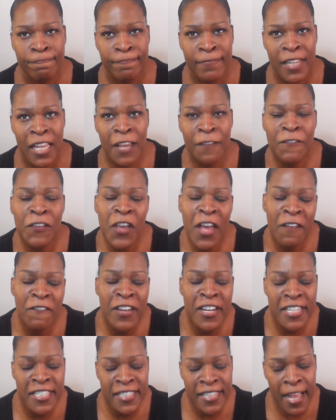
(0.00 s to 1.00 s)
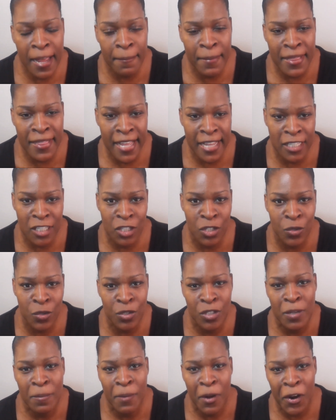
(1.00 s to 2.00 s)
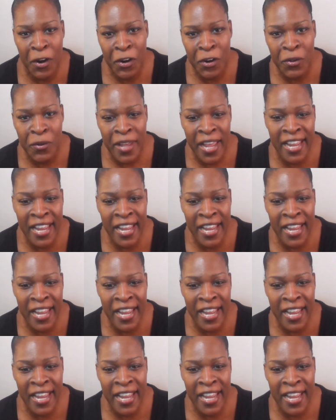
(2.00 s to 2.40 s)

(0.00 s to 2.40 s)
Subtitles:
if you have an assignment that's due tomorrow,